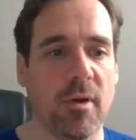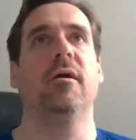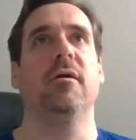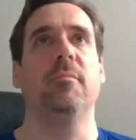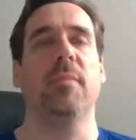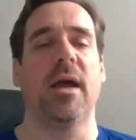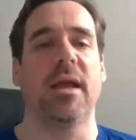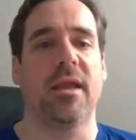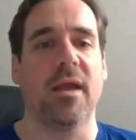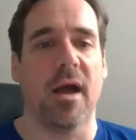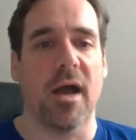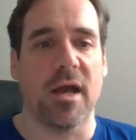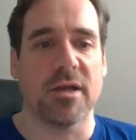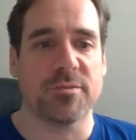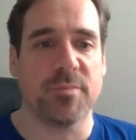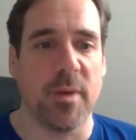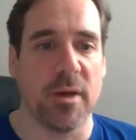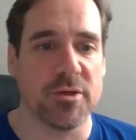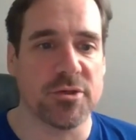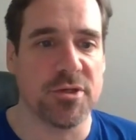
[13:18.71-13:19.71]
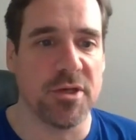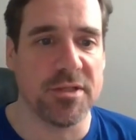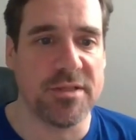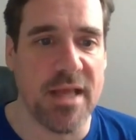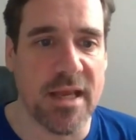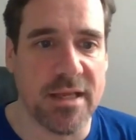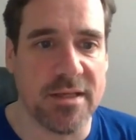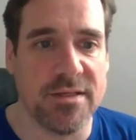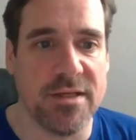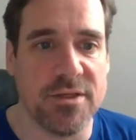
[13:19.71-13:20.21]
Oh my gosh, Bears should have
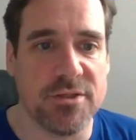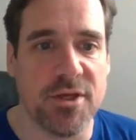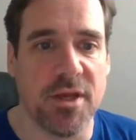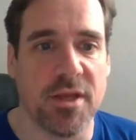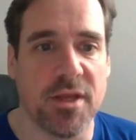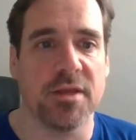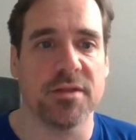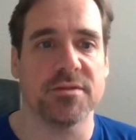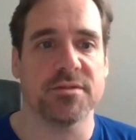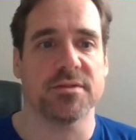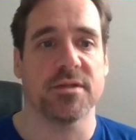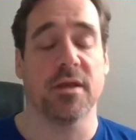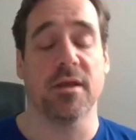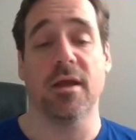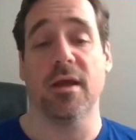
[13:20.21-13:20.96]
taken DJ Giddens.